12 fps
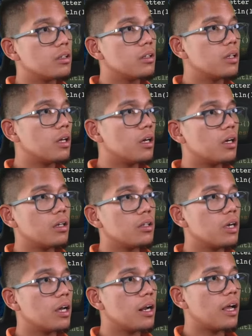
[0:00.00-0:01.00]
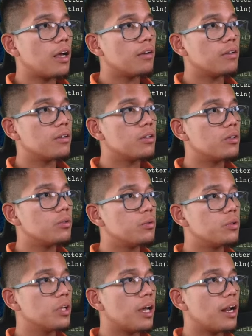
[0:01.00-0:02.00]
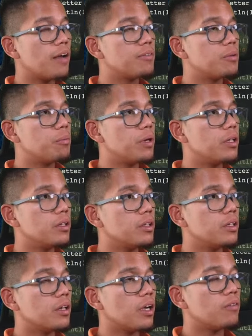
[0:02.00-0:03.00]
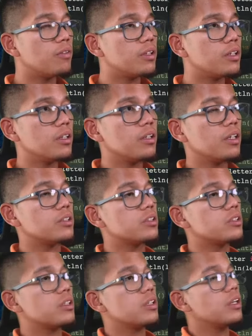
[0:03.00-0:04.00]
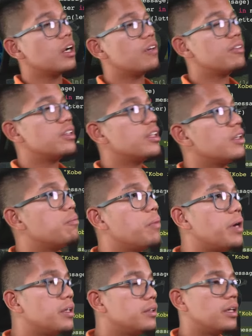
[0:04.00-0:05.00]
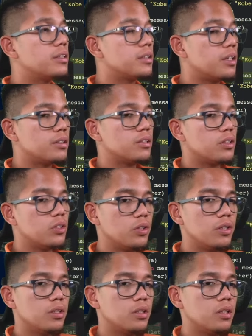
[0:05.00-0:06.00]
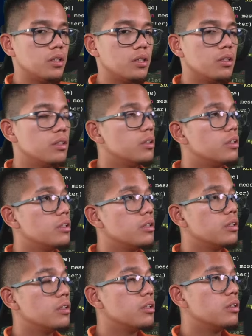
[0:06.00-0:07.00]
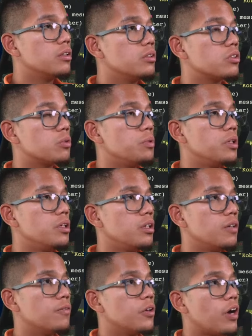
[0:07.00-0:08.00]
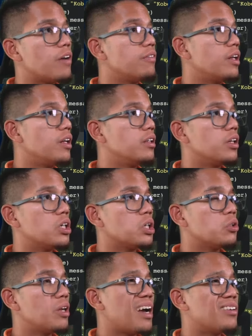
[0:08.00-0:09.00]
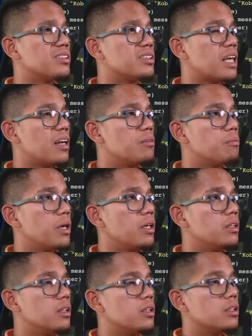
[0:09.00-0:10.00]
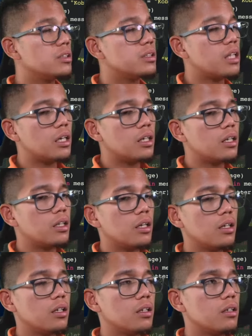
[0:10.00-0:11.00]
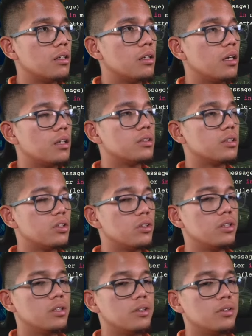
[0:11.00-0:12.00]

Nah, you gotta have. Oh, well, you gotta have the main thing. Everything in main gets executed. So meaning, if you have anything code outside of main, it's not gonna get executed.